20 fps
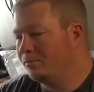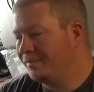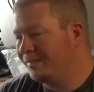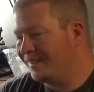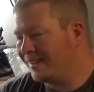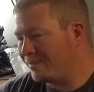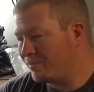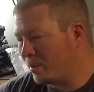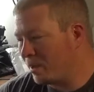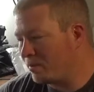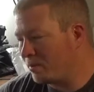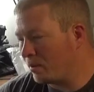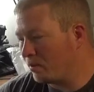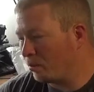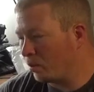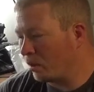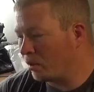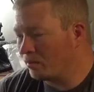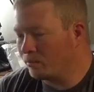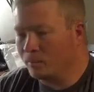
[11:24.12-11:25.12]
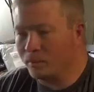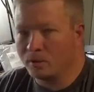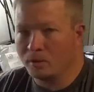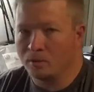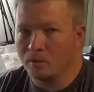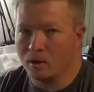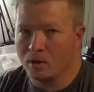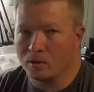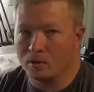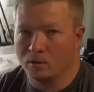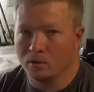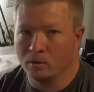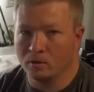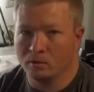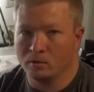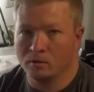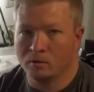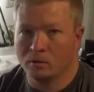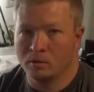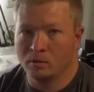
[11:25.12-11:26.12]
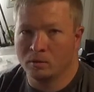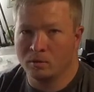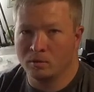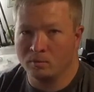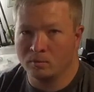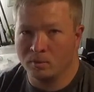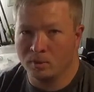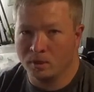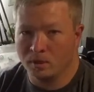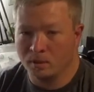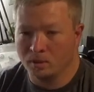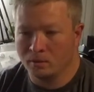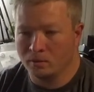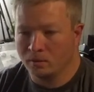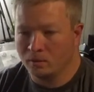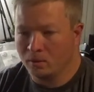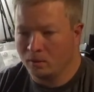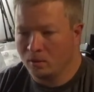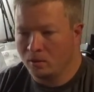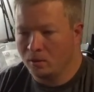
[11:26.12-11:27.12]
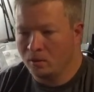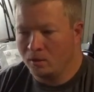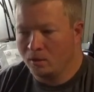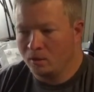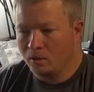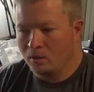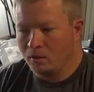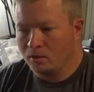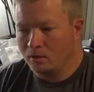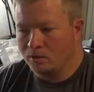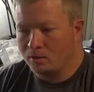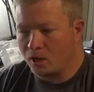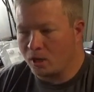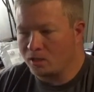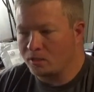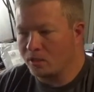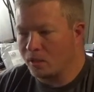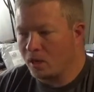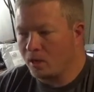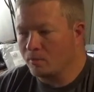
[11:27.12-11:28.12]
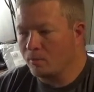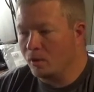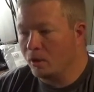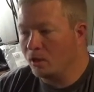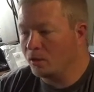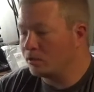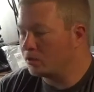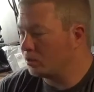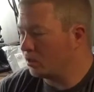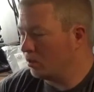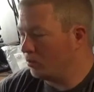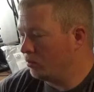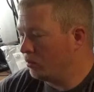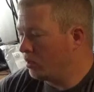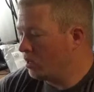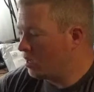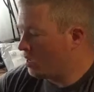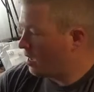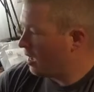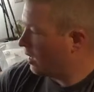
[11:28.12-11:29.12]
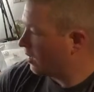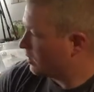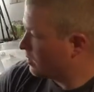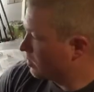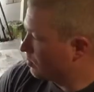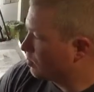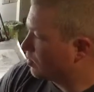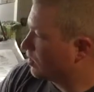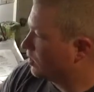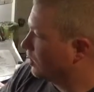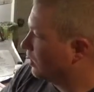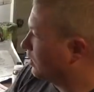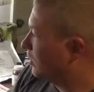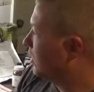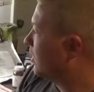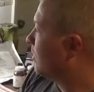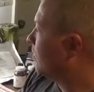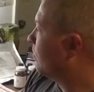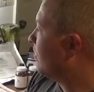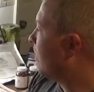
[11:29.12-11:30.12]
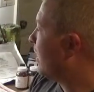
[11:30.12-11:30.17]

they may be breeding, but they're not going to be chasing that much. So I typically leave